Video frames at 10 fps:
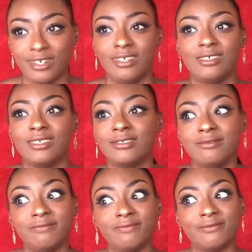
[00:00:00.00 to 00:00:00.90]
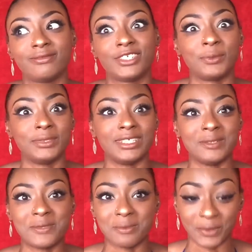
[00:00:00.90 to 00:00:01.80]
like terrible
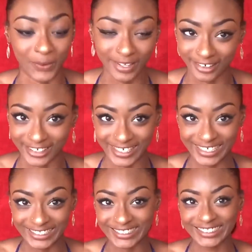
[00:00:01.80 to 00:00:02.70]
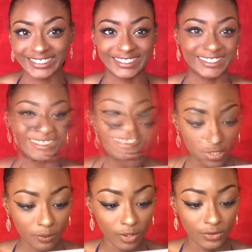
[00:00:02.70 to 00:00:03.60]
times, to be quite honest.
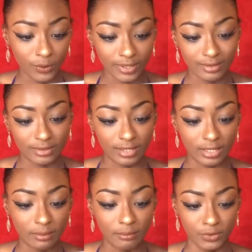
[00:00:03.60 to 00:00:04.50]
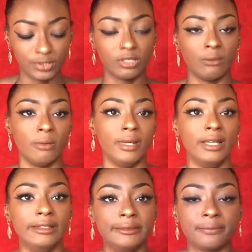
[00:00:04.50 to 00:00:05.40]
Three, what do I dislike most about my
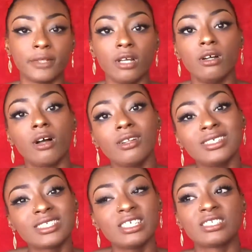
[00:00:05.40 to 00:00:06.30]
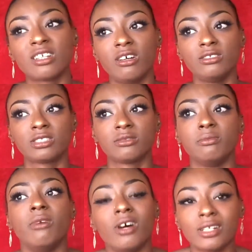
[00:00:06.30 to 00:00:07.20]
island? Honestly, it's the how
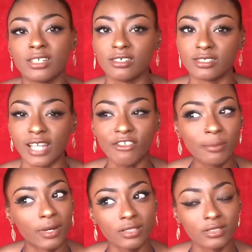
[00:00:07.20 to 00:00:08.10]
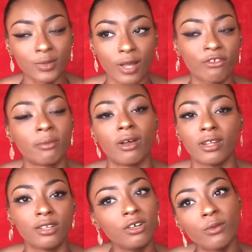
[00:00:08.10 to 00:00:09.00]
small it is. Everybody's not everybody.
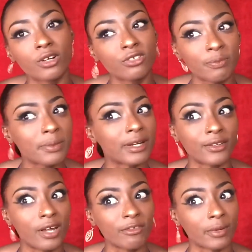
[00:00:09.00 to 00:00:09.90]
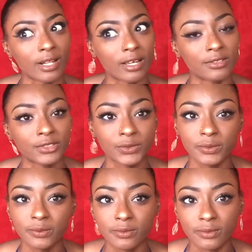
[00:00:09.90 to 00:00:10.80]
I don't wanna put out not everybody that I know
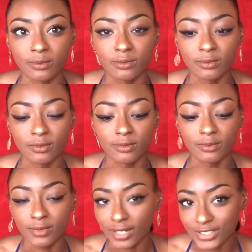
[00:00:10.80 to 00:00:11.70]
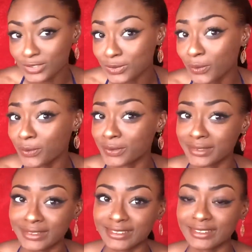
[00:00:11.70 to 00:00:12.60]
too. I just
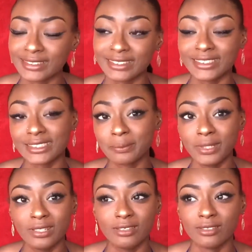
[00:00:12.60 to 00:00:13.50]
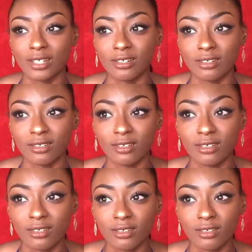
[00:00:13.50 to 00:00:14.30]
don't. It's just me, like